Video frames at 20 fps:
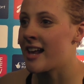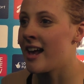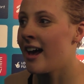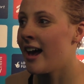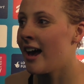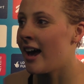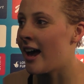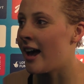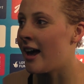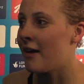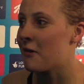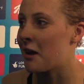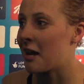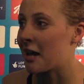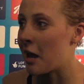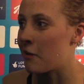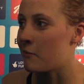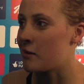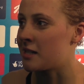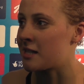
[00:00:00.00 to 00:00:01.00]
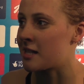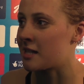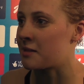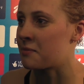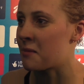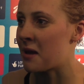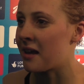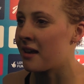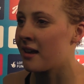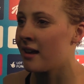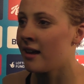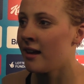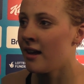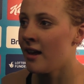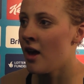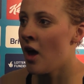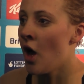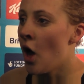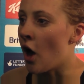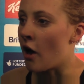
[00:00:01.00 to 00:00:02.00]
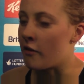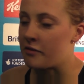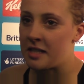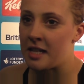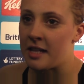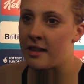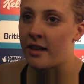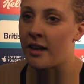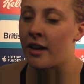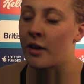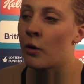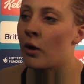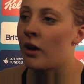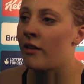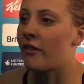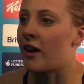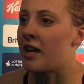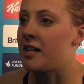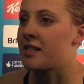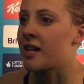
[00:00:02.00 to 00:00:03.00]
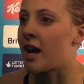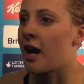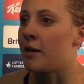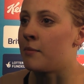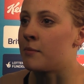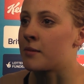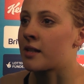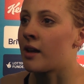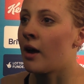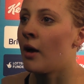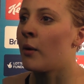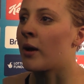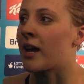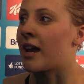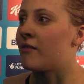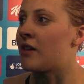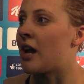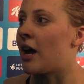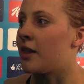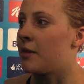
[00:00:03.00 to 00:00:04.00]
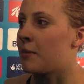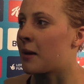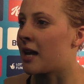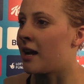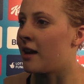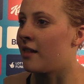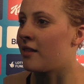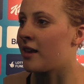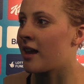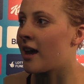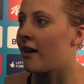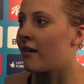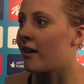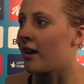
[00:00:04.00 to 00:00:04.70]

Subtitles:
When I came into this meet, obviously the qualifying times were given out at the beginning of the year,